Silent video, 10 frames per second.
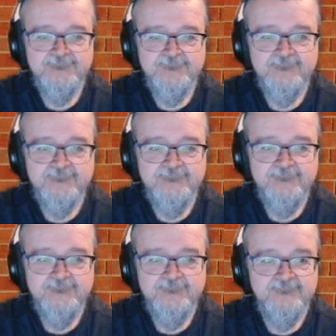
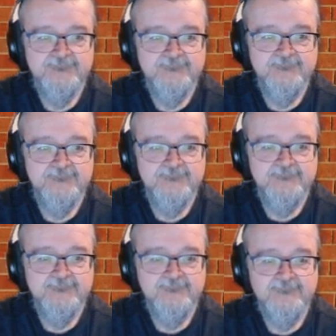
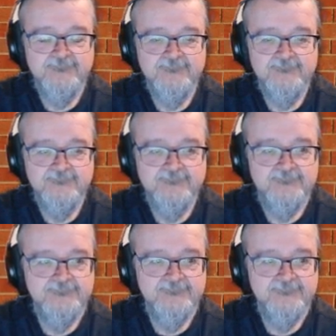
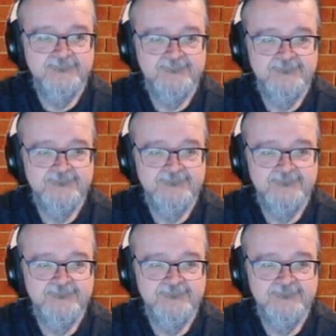[no speech]